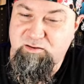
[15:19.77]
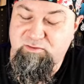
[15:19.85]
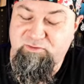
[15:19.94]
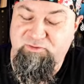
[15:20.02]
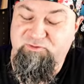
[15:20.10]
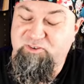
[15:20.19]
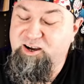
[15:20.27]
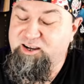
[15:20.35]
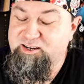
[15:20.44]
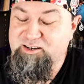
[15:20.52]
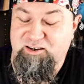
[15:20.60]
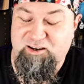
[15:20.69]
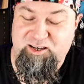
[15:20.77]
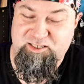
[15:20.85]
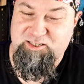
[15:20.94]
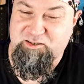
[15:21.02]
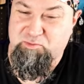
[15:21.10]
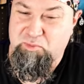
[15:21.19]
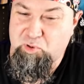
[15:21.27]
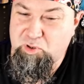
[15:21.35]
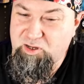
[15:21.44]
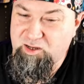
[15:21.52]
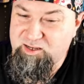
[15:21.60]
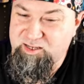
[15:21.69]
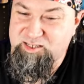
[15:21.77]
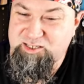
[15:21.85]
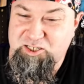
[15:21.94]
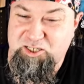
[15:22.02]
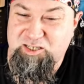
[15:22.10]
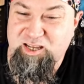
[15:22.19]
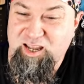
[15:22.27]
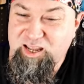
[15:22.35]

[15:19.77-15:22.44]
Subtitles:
Fucking awesome. It's just,